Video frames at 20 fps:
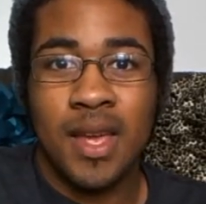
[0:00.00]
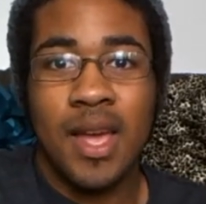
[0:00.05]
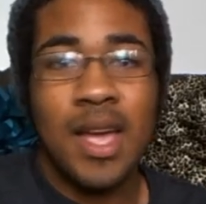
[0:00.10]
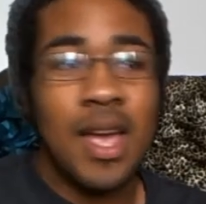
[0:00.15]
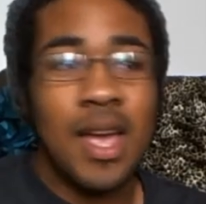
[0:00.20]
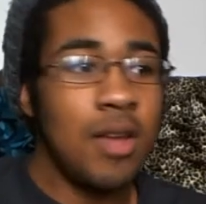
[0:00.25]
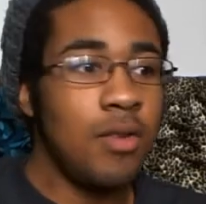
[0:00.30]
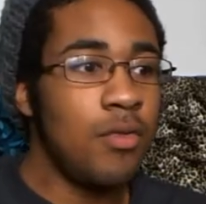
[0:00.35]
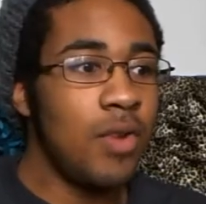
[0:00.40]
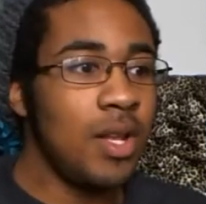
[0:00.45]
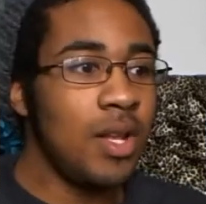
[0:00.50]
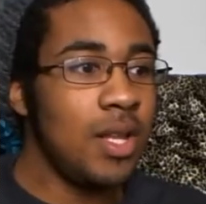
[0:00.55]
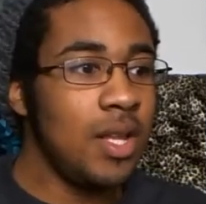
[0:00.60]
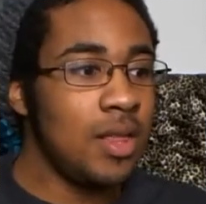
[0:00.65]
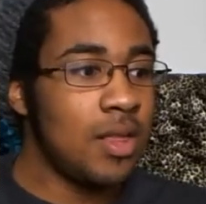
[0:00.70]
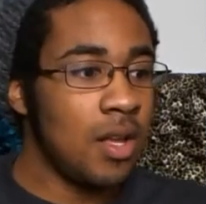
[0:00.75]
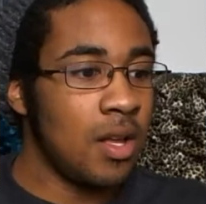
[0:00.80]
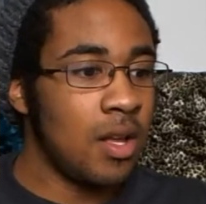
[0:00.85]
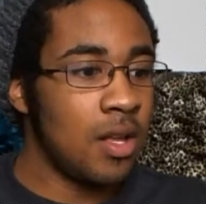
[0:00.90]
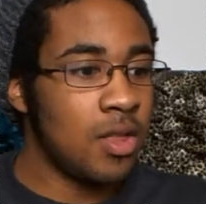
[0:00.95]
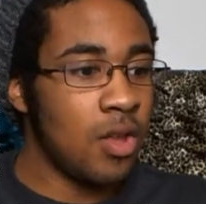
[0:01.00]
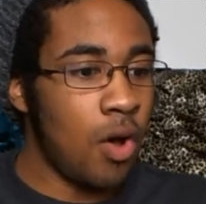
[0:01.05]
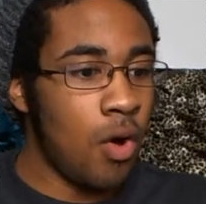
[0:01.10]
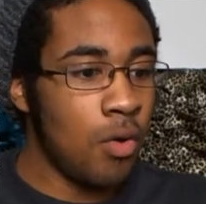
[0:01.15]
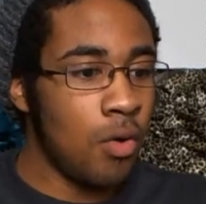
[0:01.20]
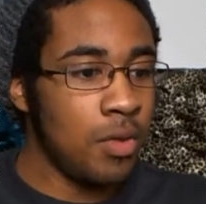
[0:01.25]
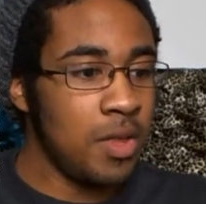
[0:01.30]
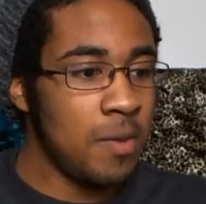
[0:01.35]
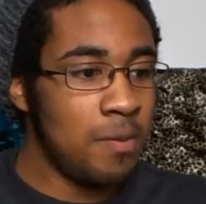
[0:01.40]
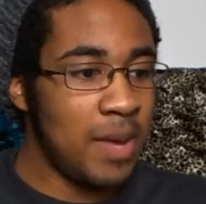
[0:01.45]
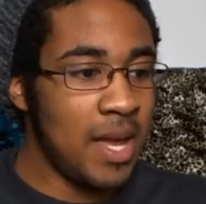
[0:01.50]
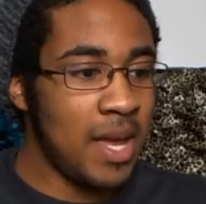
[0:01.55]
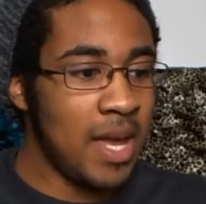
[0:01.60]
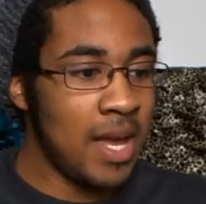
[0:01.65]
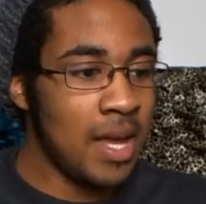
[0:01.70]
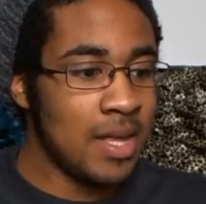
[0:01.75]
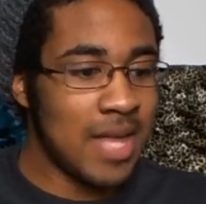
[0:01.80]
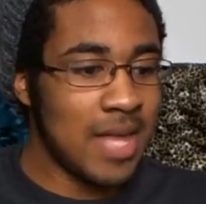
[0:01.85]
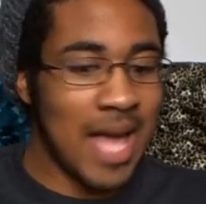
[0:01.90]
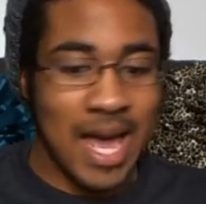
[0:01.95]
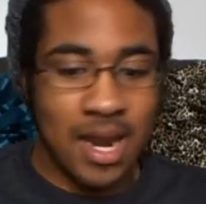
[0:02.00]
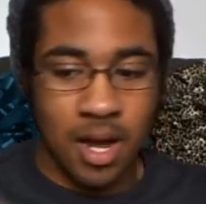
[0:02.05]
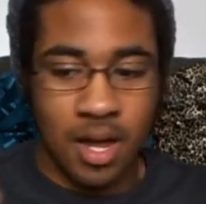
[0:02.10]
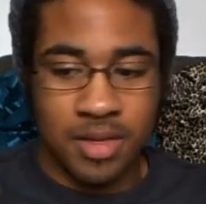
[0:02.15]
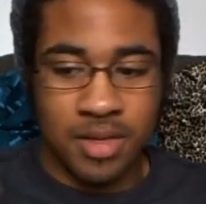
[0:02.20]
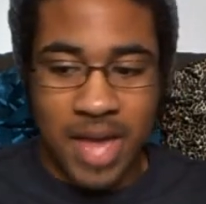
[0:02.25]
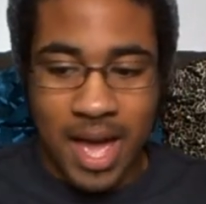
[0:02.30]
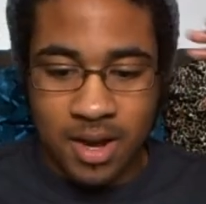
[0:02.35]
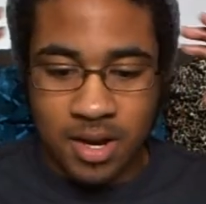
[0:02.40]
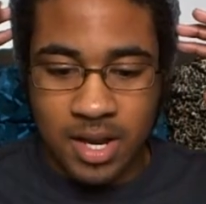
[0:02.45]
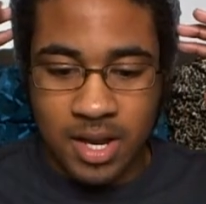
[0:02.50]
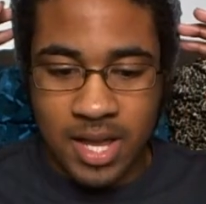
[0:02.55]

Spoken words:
And really the only being that